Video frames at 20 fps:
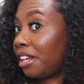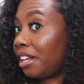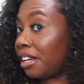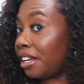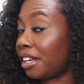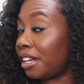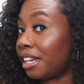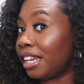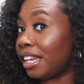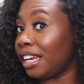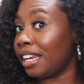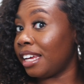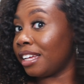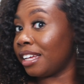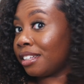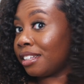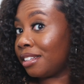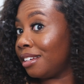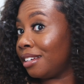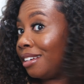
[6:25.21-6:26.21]
honey,
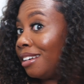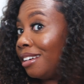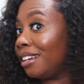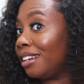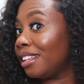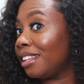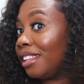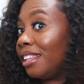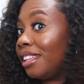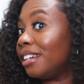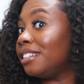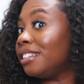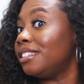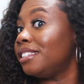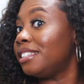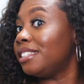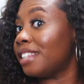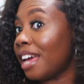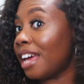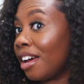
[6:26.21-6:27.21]
the
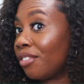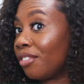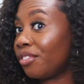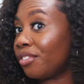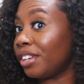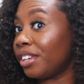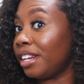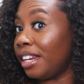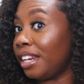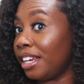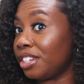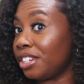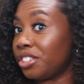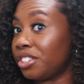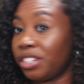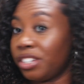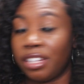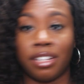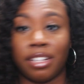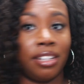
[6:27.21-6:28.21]

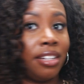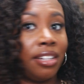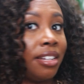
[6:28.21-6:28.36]
definition.